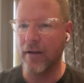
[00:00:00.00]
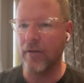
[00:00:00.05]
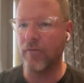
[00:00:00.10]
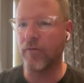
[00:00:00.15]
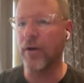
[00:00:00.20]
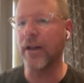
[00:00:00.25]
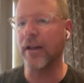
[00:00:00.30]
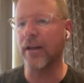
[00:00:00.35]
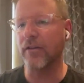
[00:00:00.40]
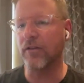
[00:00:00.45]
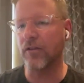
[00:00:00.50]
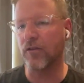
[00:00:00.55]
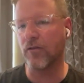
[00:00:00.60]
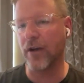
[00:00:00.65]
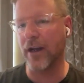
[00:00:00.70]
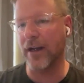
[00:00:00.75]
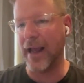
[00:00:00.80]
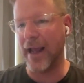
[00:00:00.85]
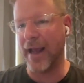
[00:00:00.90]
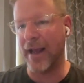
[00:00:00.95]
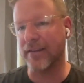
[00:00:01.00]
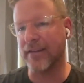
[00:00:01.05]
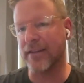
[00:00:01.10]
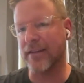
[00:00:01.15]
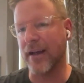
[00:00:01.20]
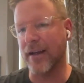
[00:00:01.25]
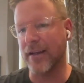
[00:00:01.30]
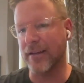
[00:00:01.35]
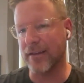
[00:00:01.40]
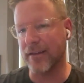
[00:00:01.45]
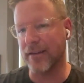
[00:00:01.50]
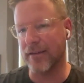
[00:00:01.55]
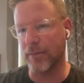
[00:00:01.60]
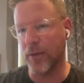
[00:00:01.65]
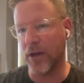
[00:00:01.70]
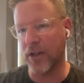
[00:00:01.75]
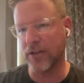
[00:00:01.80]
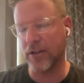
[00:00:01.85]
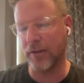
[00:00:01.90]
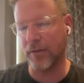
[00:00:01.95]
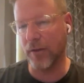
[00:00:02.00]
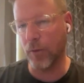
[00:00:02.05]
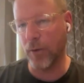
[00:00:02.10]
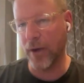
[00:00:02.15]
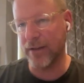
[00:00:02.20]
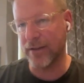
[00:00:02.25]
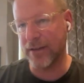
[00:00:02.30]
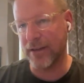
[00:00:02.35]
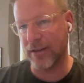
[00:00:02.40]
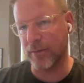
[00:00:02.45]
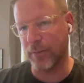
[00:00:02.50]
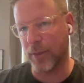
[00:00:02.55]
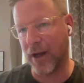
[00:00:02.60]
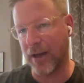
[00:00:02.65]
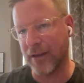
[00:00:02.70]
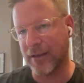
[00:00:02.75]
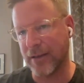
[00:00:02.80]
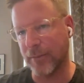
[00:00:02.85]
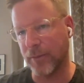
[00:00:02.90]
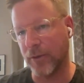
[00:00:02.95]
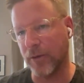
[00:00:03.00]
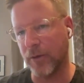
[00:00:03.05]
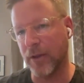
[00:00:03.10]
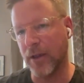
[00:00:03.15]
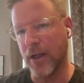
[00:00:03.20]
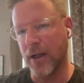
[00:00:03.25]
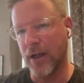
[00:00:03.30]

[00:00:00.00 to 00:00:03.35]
really just tried to excise as much of the waste as possible.